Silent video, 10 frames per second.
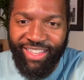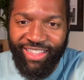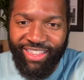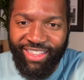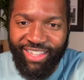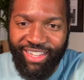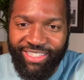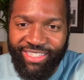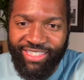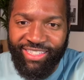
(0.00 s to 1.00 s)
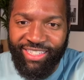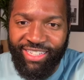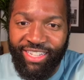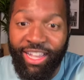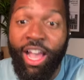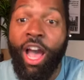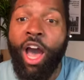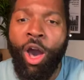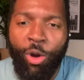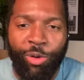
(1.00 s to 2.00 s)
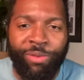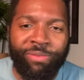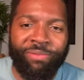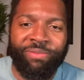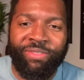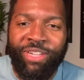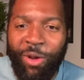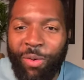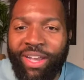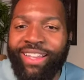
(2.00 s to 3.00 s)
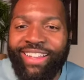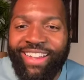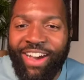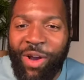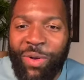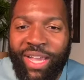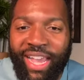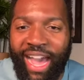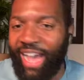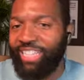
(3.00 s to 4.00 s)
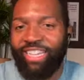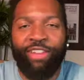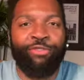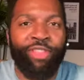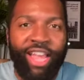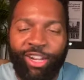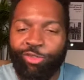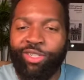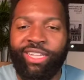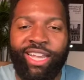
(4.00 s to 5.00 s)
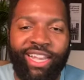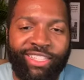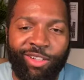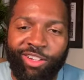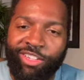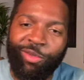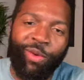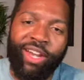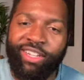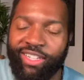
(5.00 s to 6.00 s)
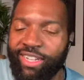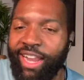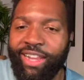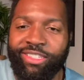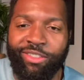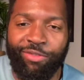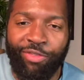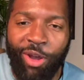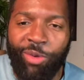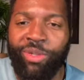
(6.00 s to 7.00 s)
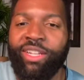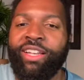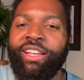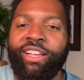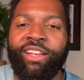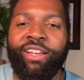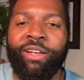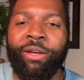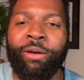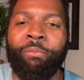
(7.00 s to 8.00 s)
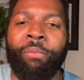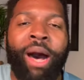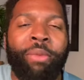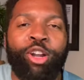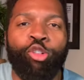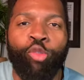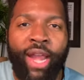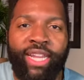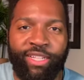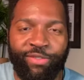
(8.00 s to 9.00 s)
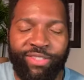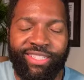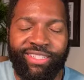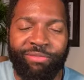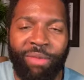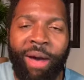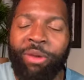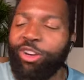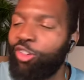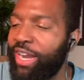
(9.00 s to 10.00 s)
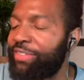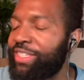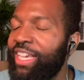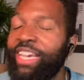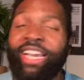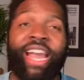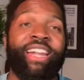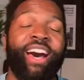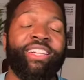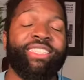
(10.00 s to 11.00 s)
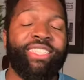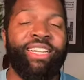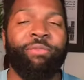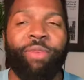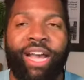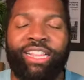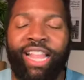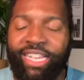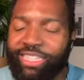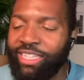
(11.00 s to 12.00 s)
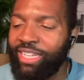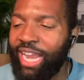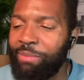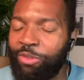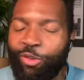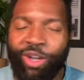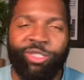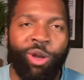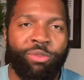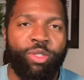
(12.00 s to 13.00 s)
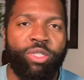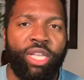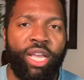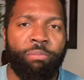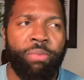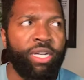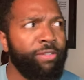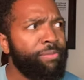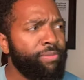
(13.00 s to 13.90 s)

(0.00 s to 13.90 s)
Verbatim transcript: let's see. Oh, you know what? Okay, I take flattery as a good way to enhance the vote. Mama Graves. Mama Graves. And honestly, I liked the name before I saw what you said, but